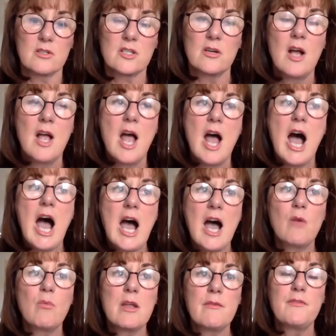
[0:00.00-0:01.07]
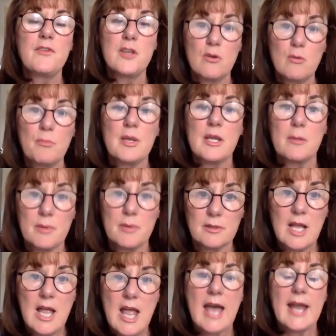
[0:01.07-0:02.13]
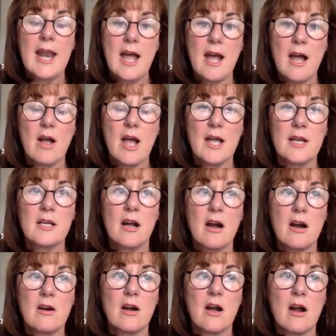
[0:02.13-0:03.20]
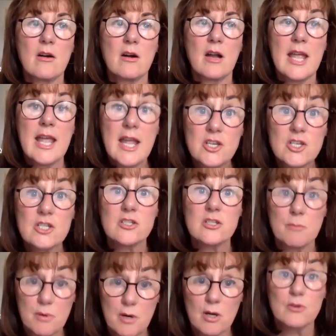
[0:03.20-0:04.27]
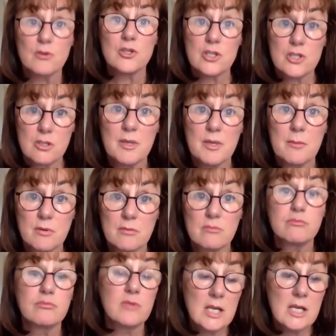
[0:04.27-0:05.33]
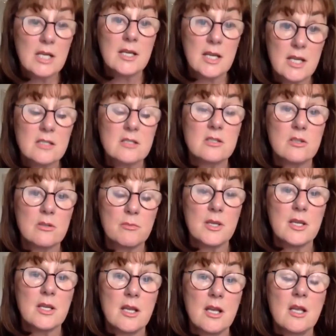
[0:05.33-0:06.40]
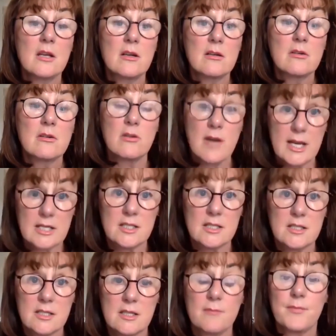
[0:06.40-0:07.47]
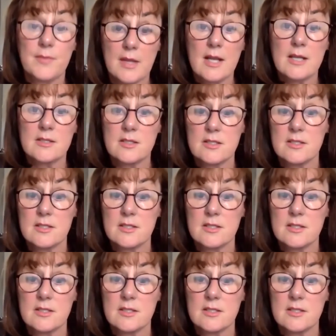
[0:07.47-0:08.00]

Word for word: So how we view people and how and our ageist approach to people really needs to be corrected as a